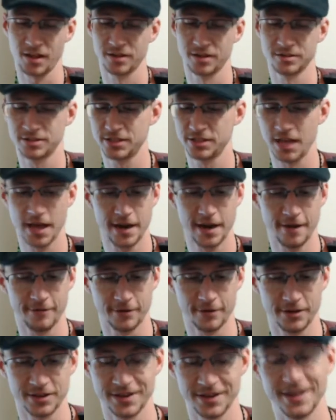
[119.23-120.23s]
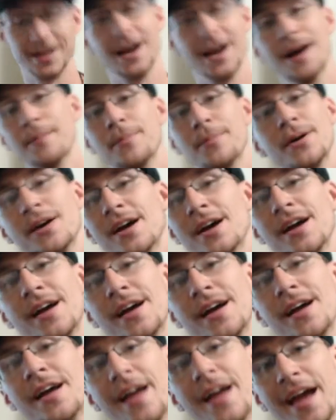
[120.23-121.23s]
set everything up,
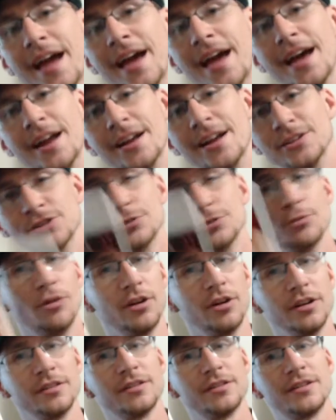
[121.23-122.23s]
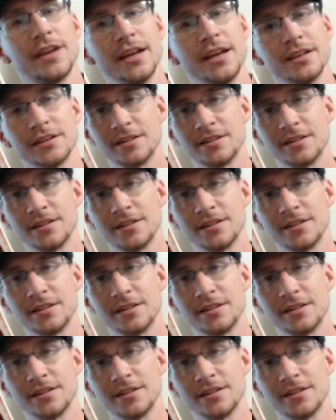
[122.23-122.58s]
and I just wanted to take the